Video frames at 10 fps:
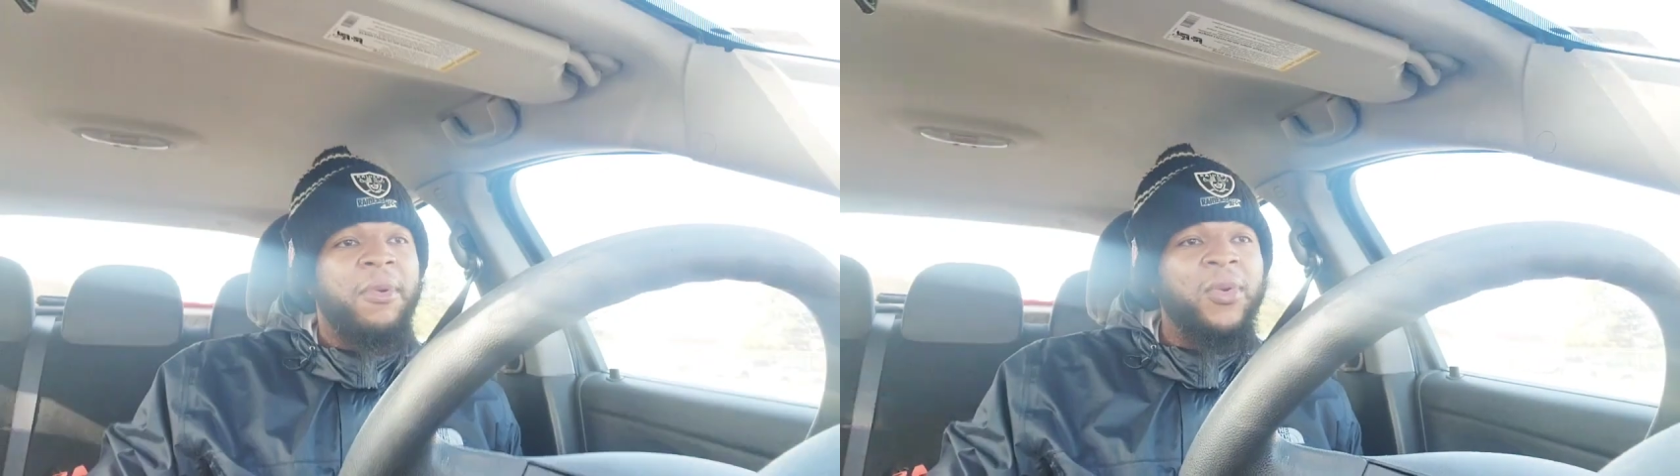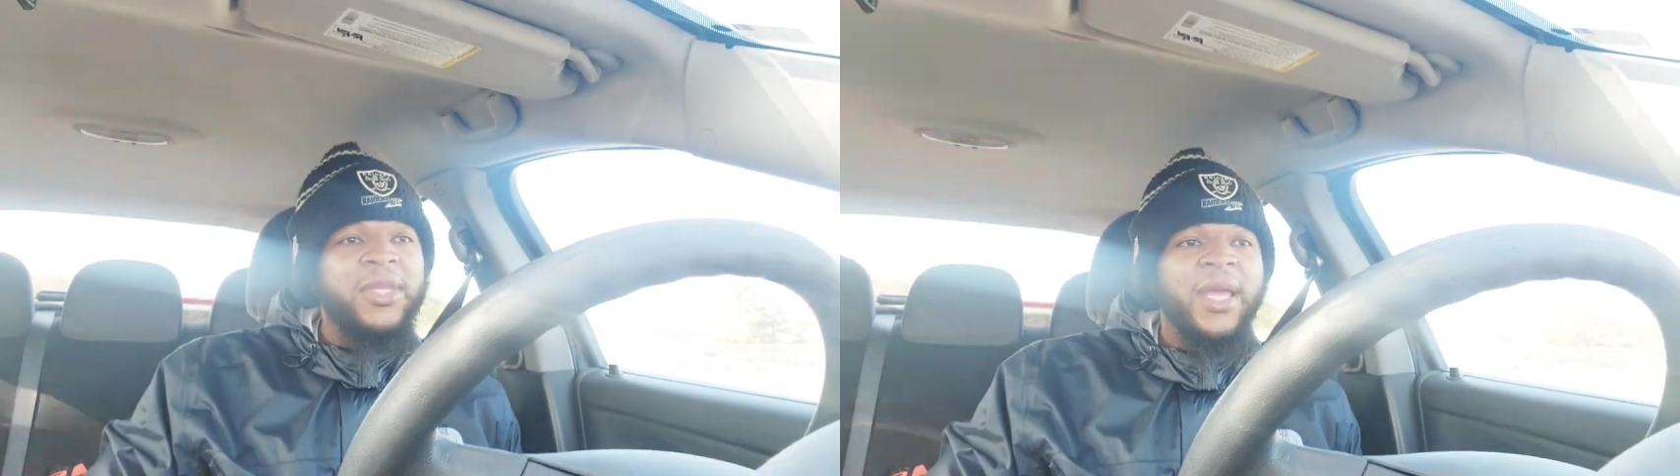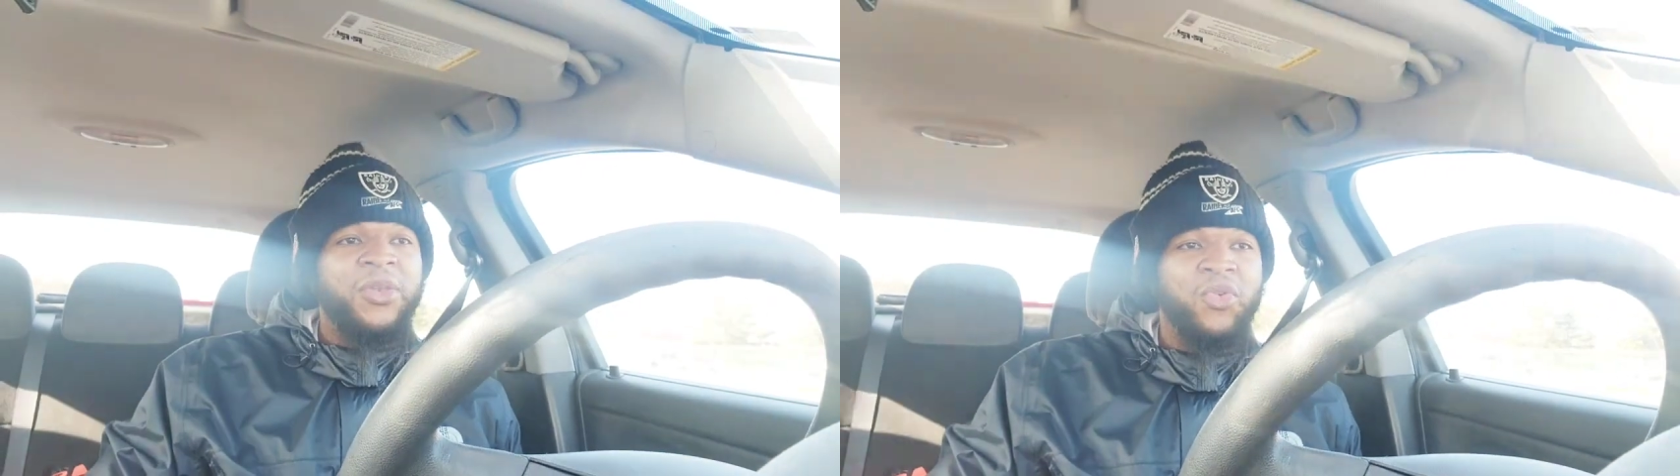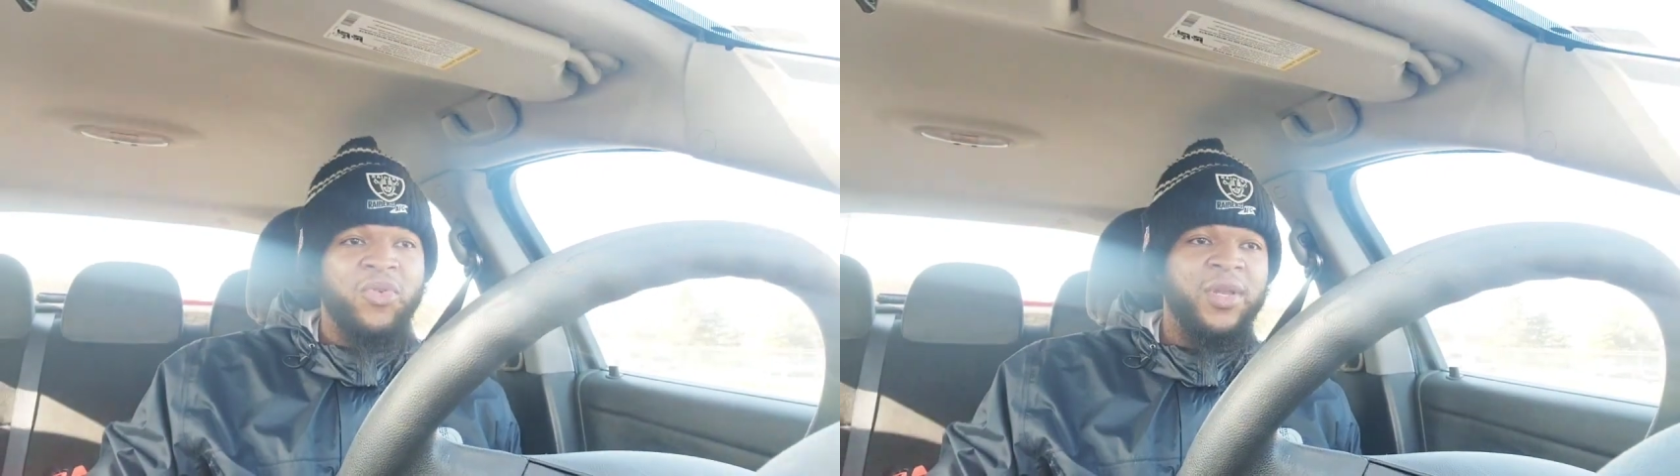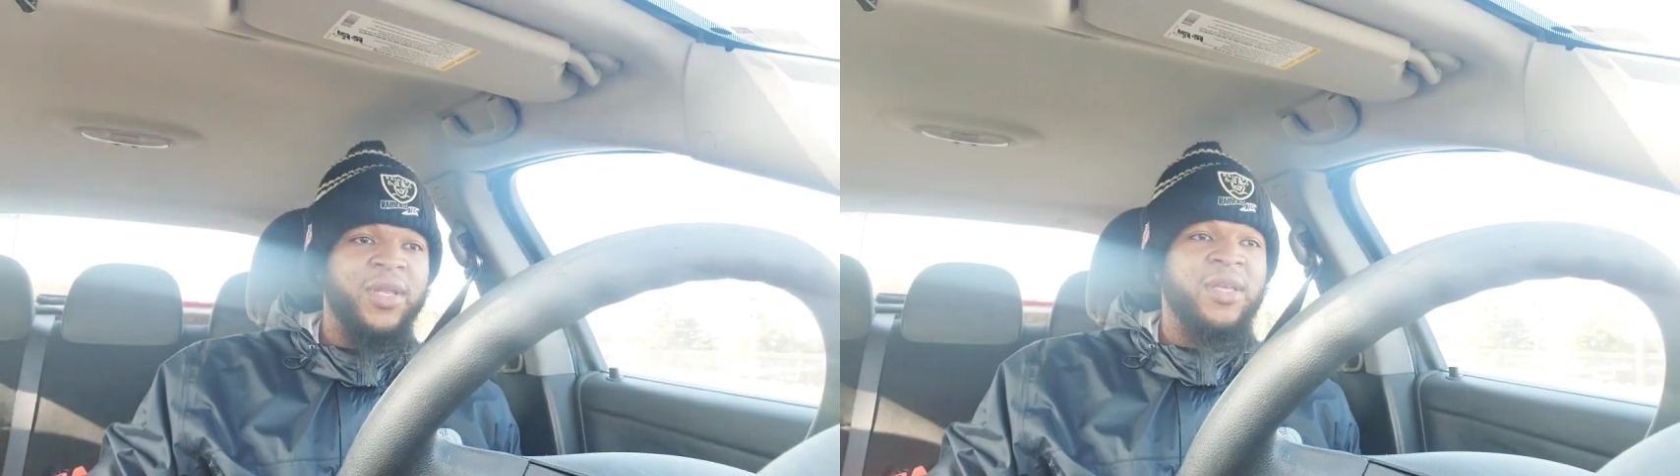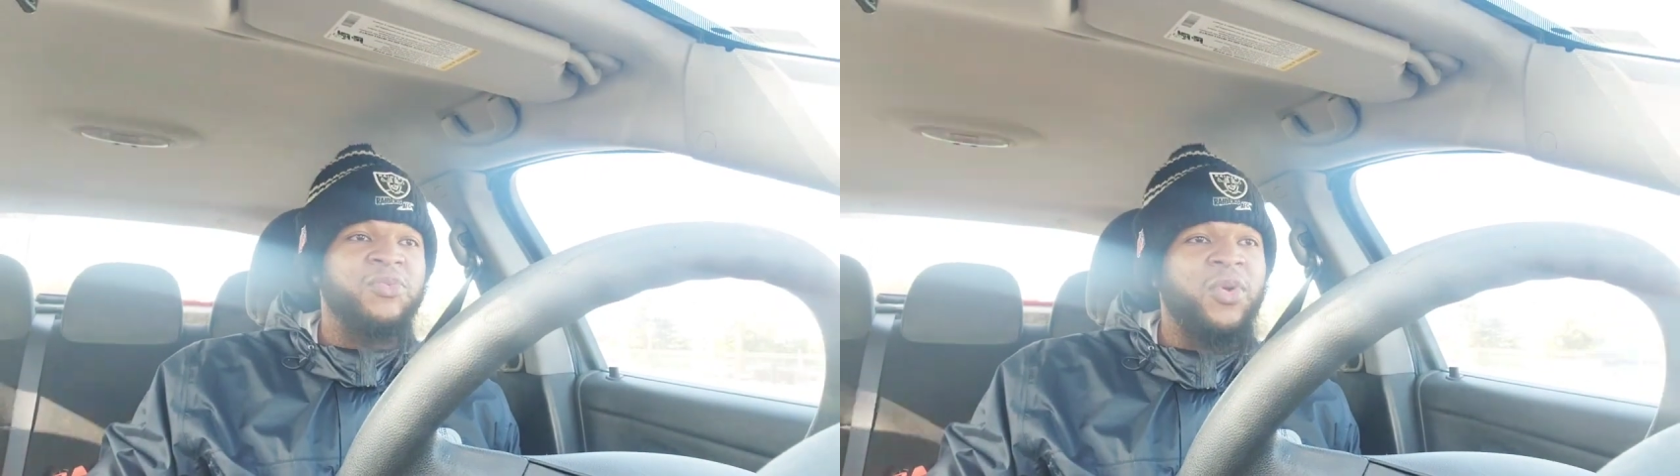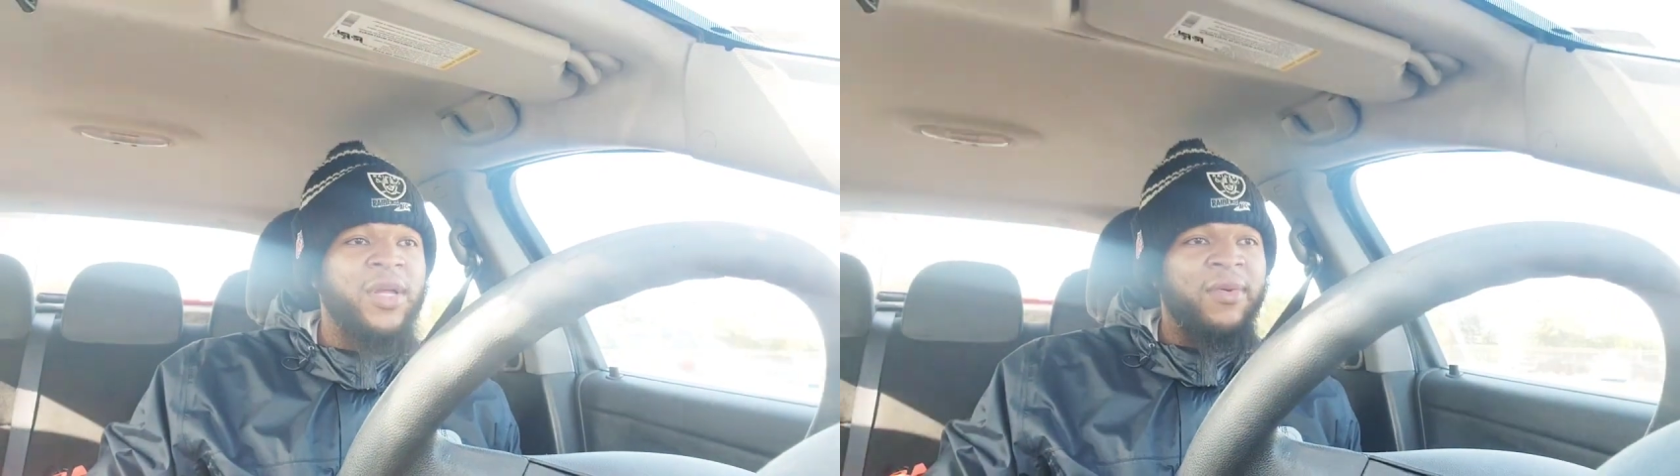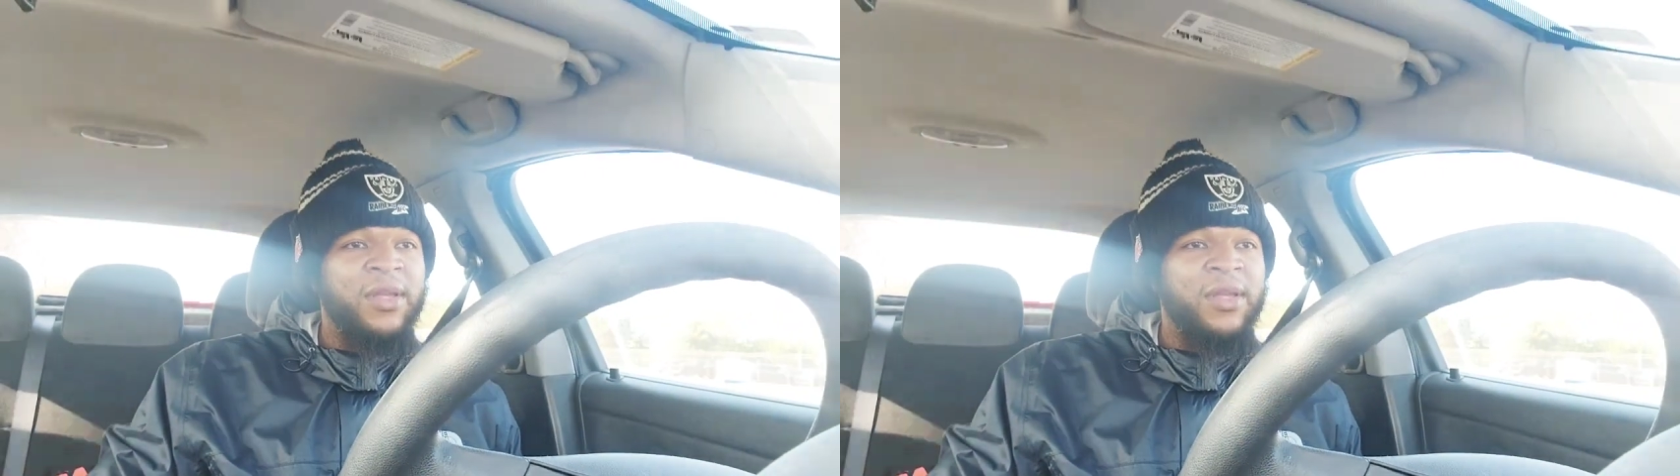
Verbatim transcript: But what they doing is what